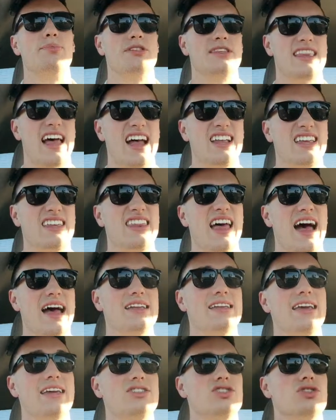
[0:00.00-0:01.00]
and
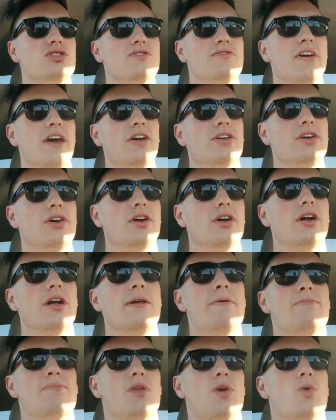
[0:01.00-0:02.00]
that hits your failure.
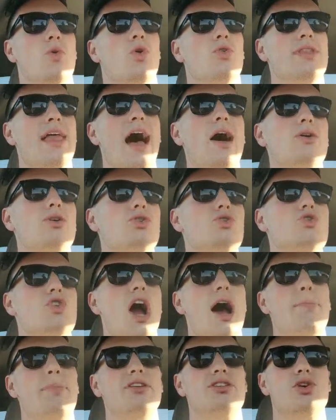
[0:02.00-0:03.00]
Well, now you
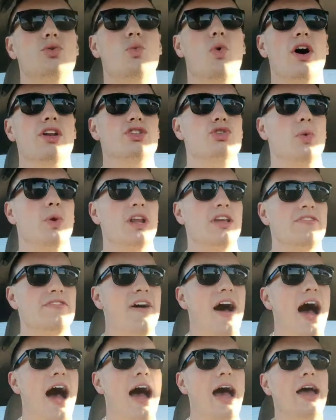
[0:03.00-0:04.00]
drop it to
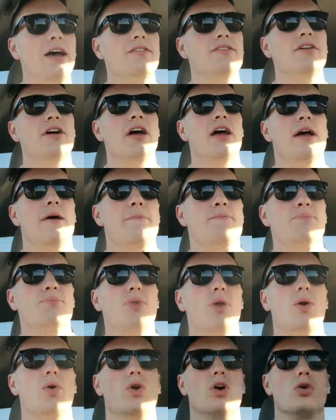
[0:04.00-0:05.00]
125
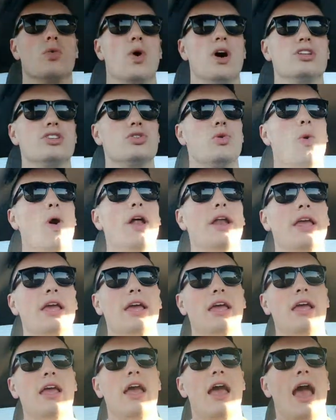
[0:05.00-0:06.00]
or
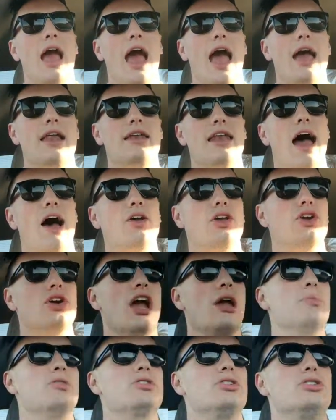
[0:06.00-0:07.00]
120, and now you're
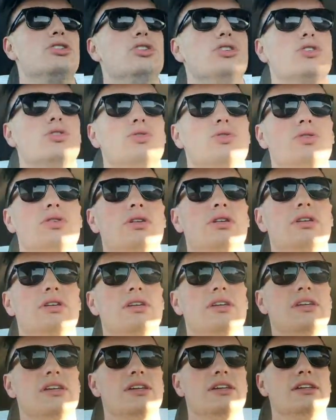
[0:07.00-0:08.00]
able to do
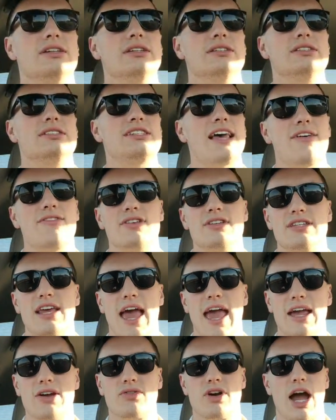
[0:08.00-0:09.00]
7
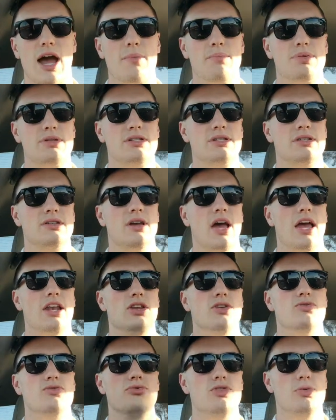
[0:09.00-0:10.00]
to 8 reps,
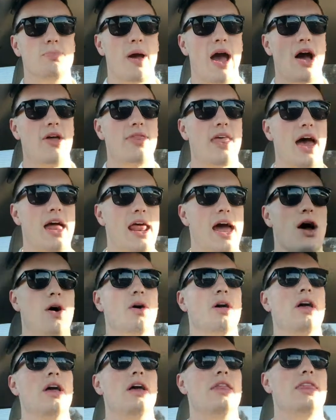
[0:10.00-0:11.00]
and you pound that out.
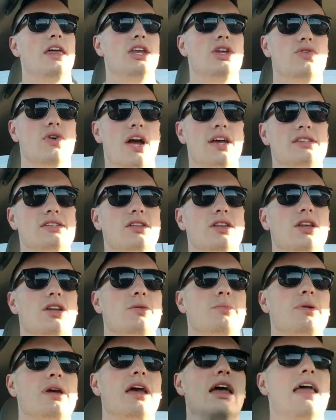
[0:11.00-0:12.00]
Then you rest a
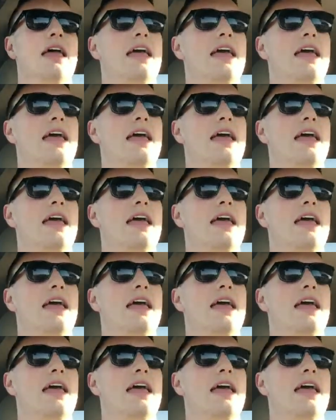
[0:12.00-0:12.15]
little bit.